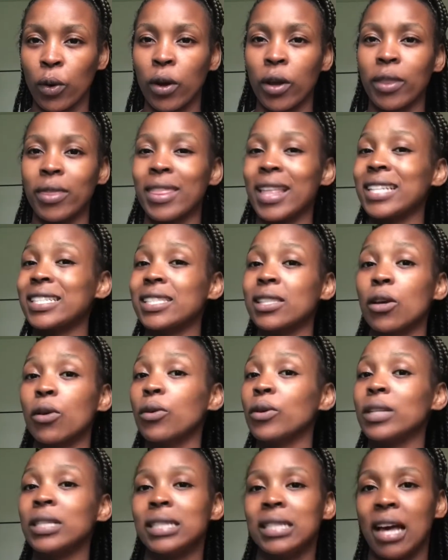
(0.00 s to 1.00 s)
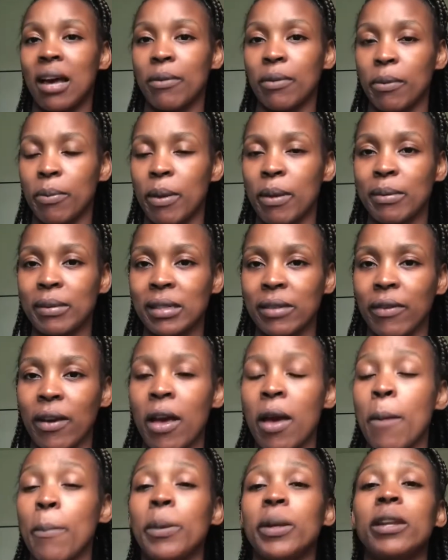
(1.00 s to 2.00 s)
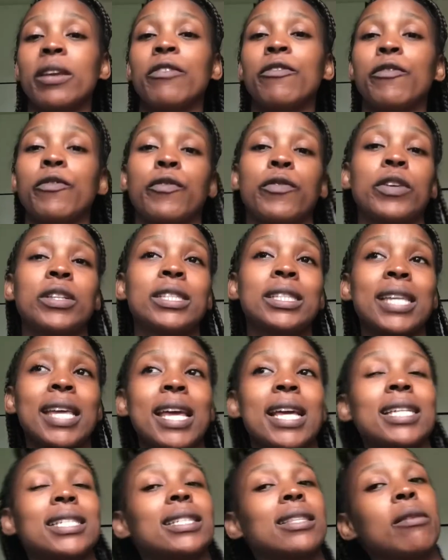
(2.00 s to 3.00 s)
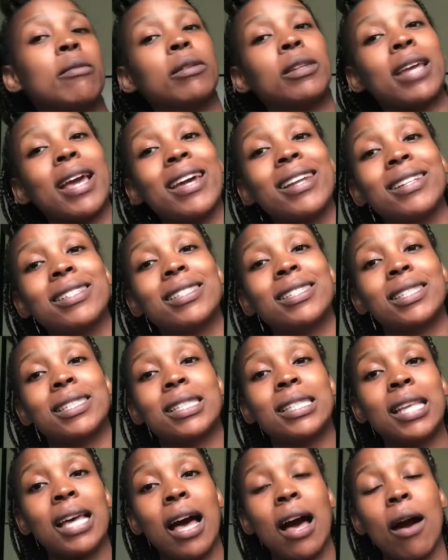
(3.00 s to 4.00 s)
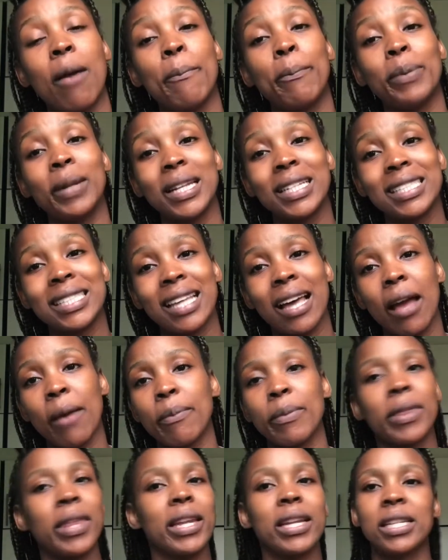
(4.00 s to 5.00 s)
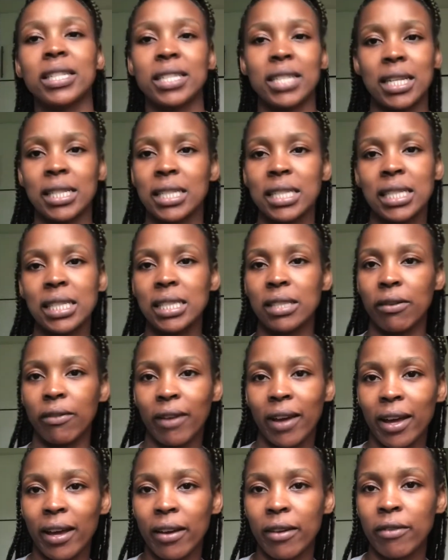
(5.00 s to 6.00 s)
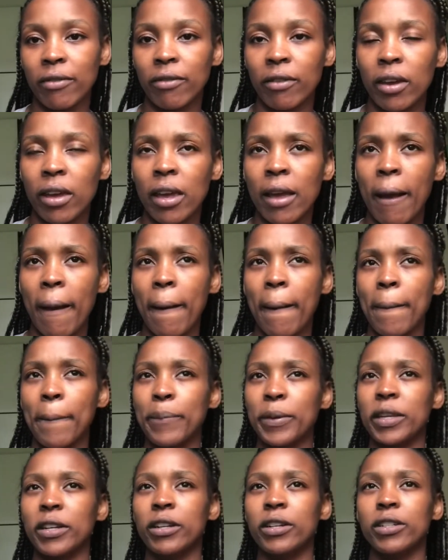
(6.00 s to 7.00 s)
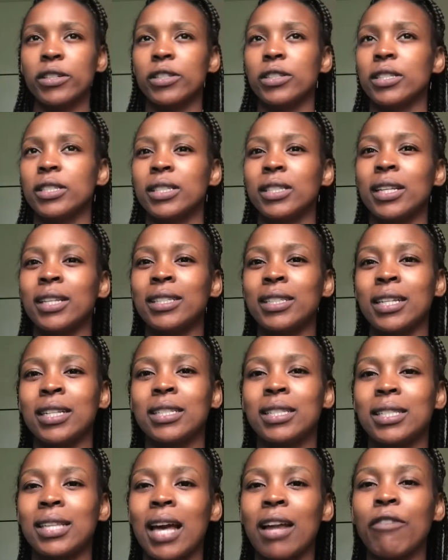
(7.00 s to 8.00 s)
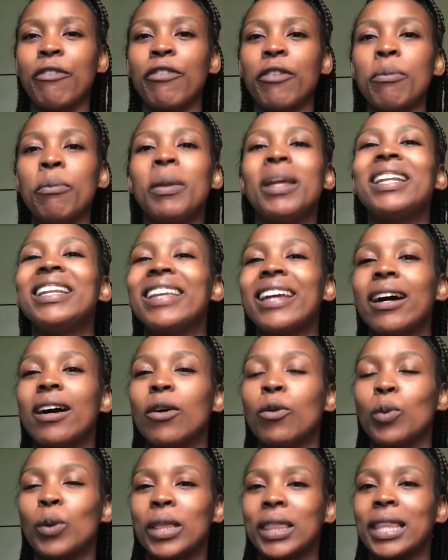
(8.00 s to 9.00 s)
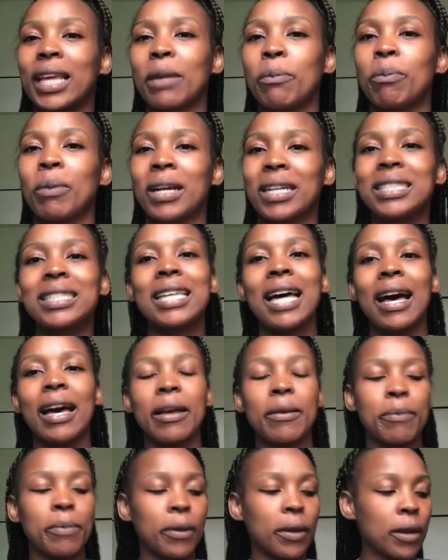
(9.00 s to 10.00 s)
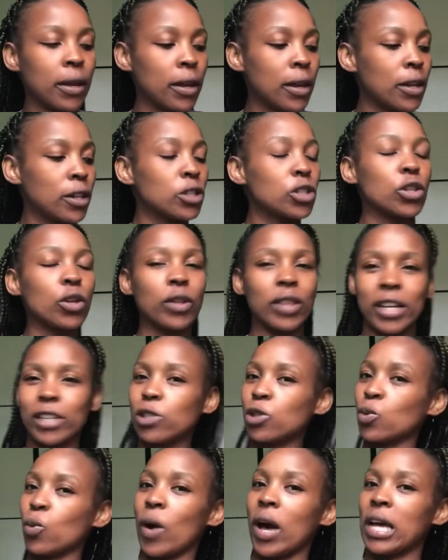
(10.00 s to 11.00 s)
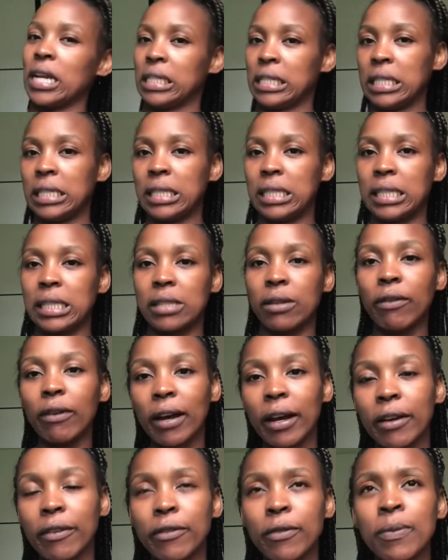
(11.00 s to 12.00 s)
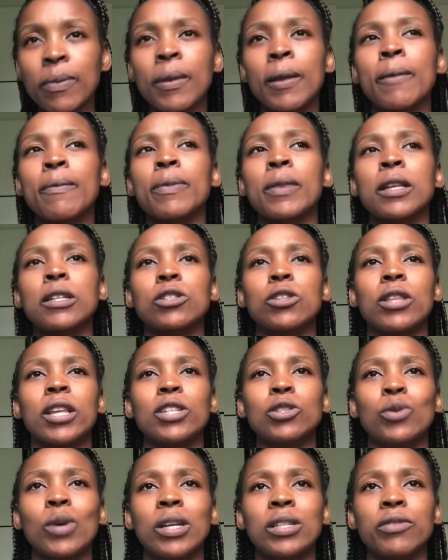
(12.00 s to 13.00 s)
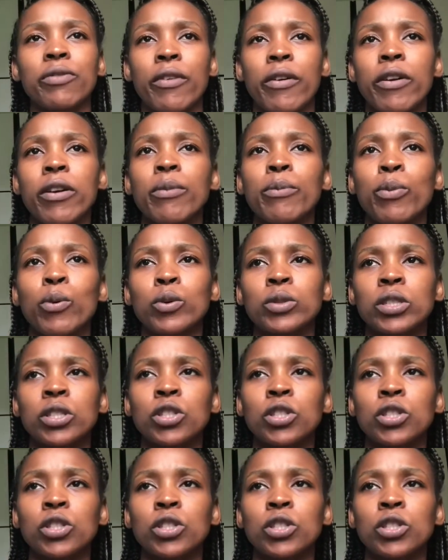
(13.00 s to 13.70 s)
That's the only time the baby survives. But if it takes the dad's blood type, then it doesn't survive because it's unfamiliar with that blood type. So that's why it doesn't survive. So that's why it's very important